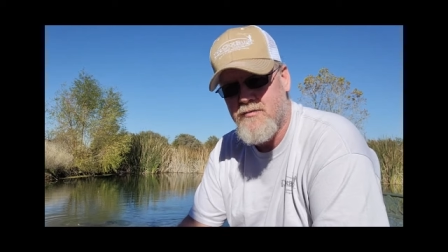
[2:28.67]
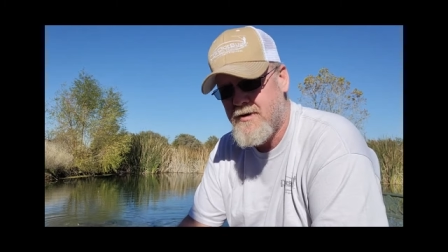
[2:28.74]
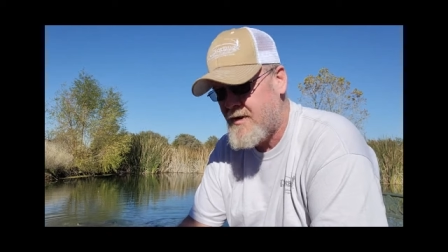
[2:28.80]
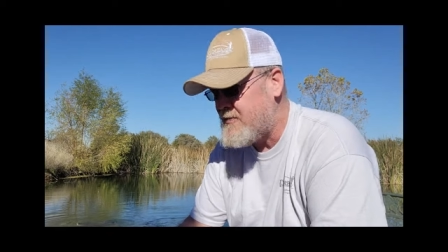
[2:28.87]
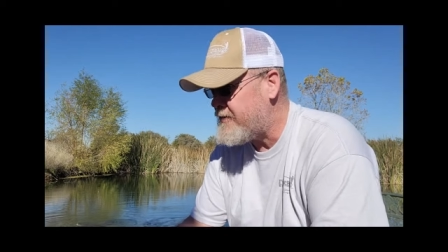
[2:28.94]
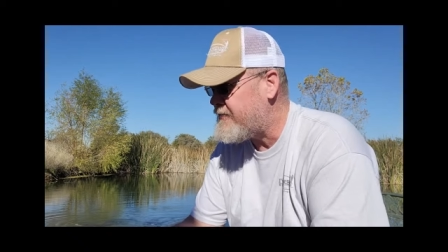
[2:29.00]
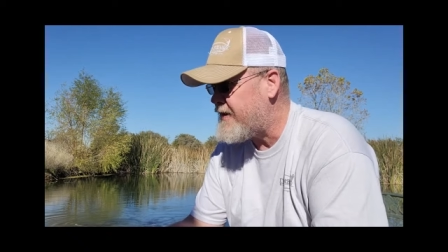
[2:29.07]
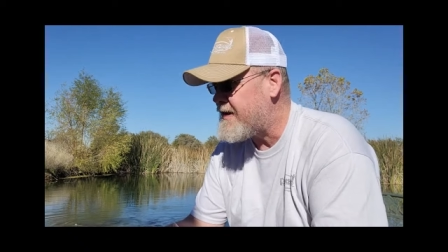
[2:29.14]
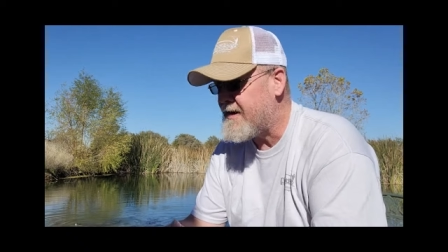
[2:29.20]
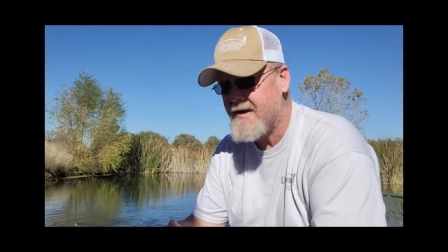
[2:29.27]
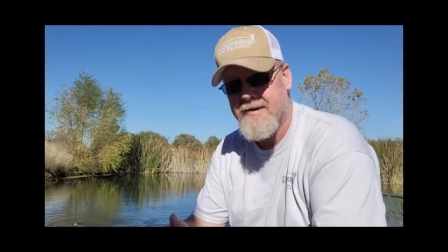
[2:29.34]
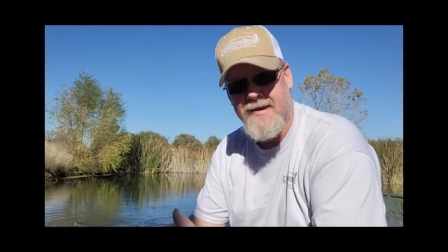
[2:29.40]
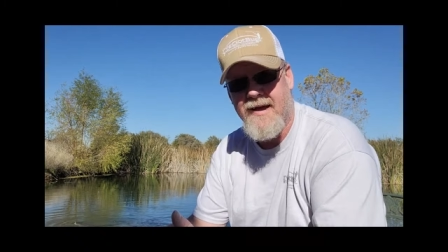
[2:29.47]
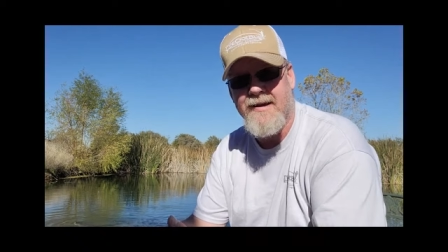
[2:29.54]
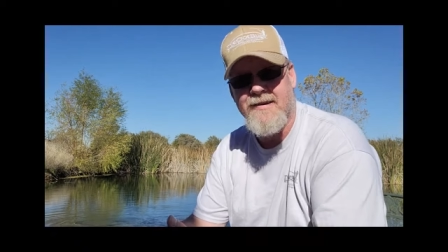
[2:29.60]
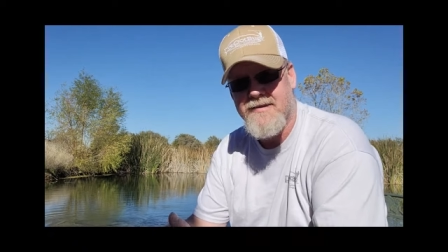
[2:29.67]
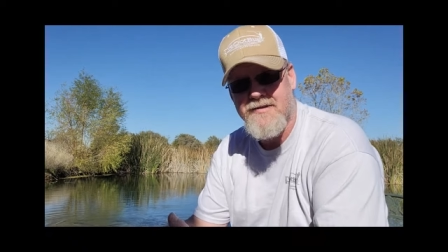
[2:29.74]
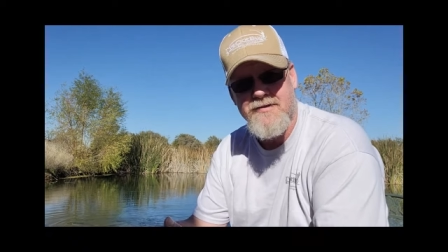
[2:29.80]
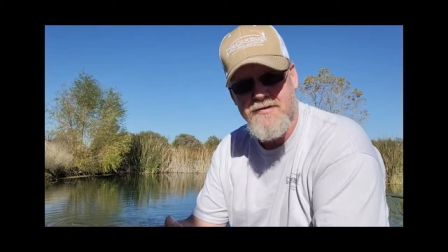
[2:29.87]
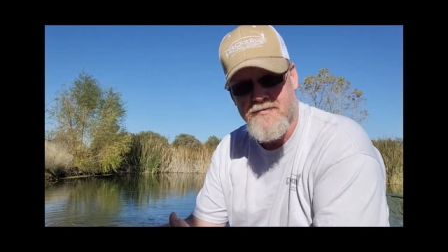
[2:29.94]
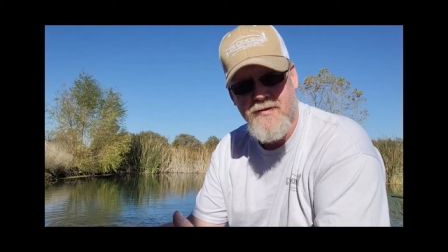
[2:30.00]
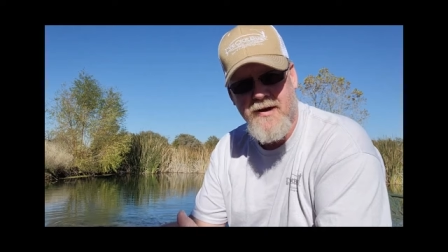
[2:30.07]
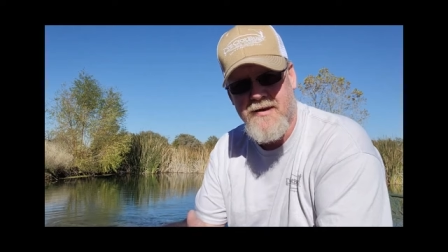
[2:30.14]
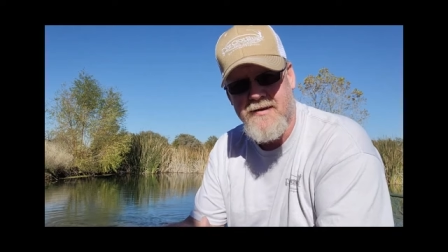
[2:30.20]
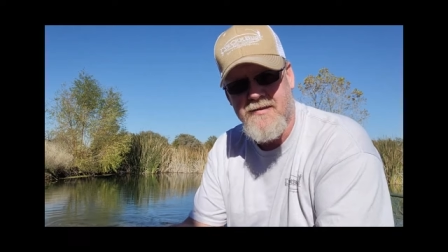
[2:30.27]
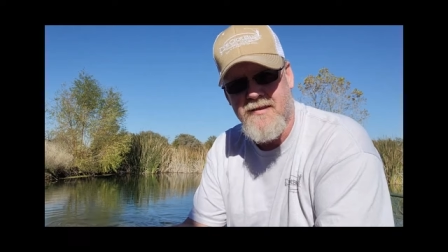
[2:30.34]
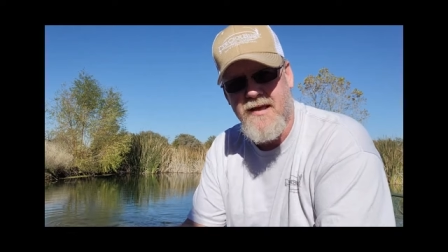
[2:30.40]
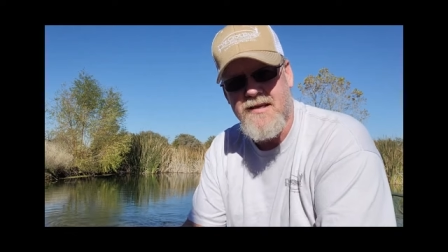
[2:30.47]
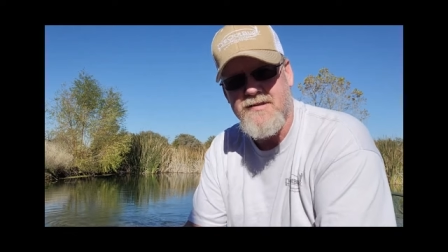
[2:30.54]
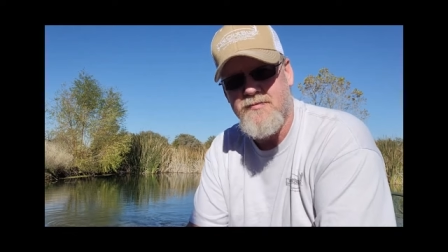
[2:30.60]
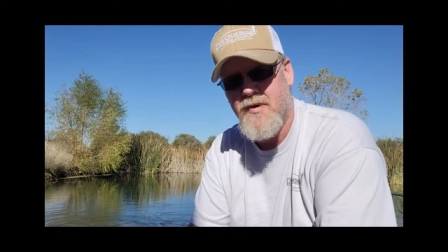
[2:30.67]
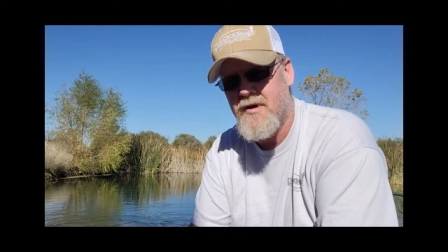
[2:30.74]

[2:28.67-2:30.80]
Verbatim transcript: Now we've had like nine inches of rain in the last